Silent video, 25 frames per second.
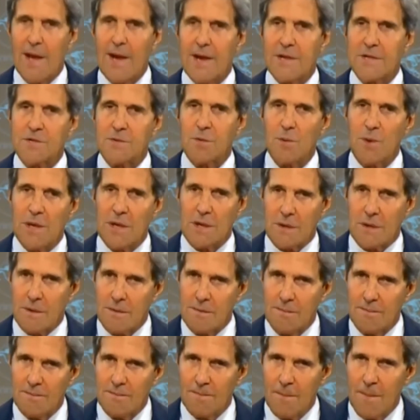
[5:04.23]
last
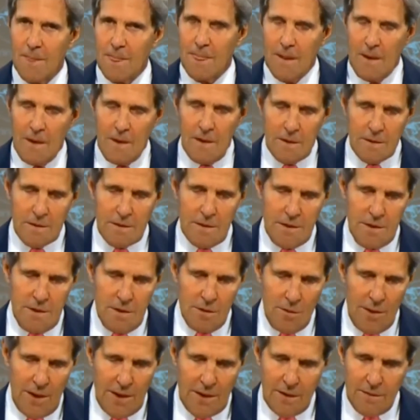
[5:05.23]
week, the
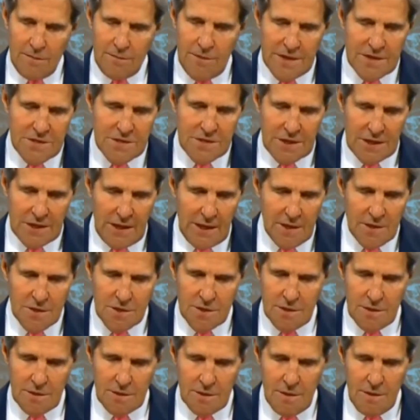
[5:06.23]
UN
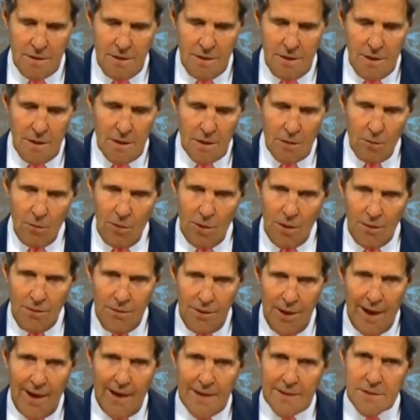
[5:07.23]
investigation will
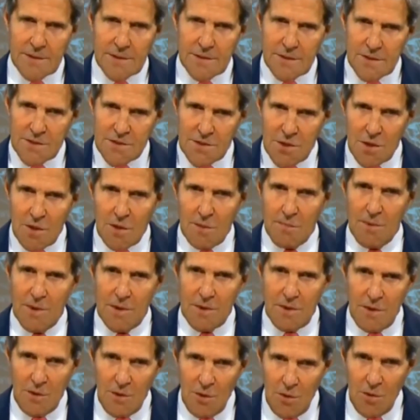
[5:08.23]
not
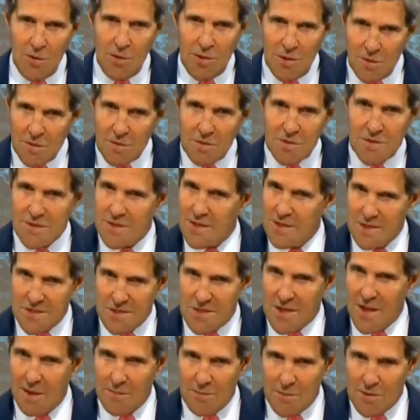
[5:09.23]
determine who used
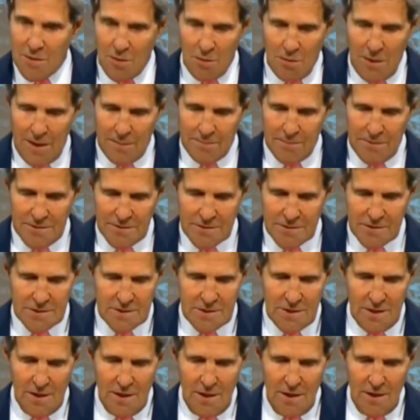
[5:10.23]
these chemical
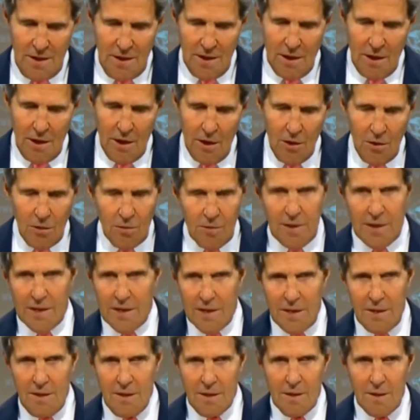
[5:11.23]
weapons,
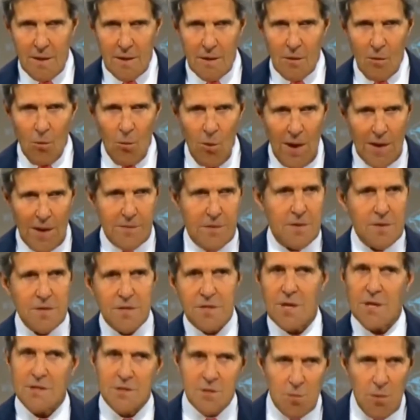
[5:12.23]
only whether
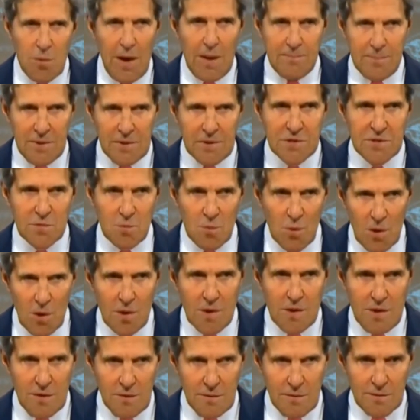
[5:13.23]
such weapons
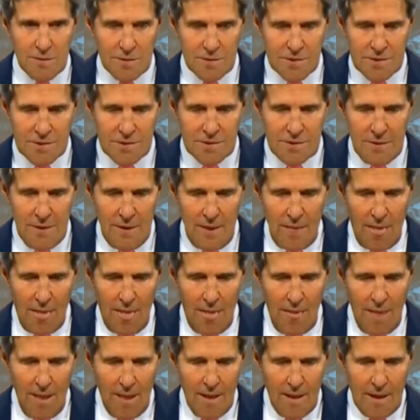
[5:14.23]
were used
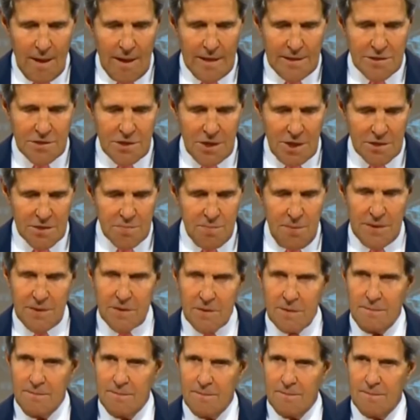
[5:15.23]
a
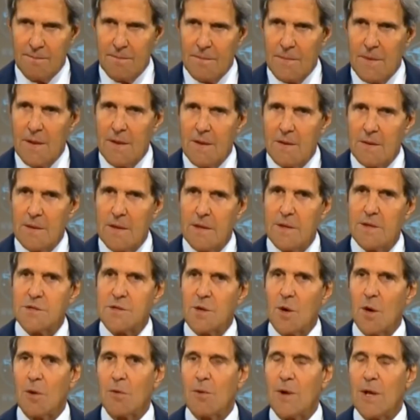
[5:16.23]
judgment that
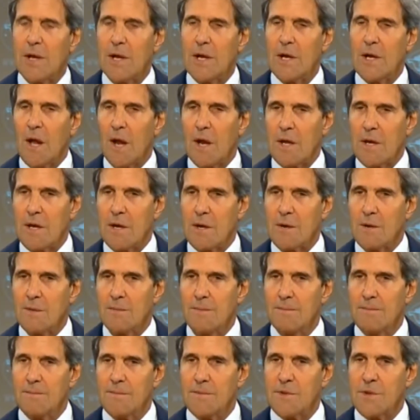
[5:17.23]
is already clear
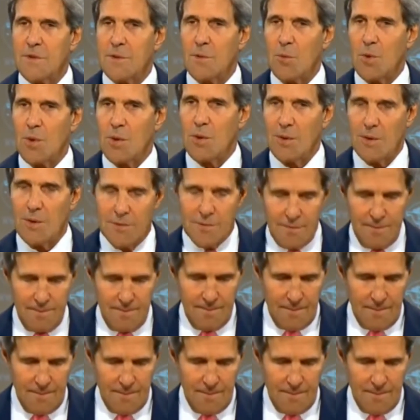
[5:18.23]
to the world.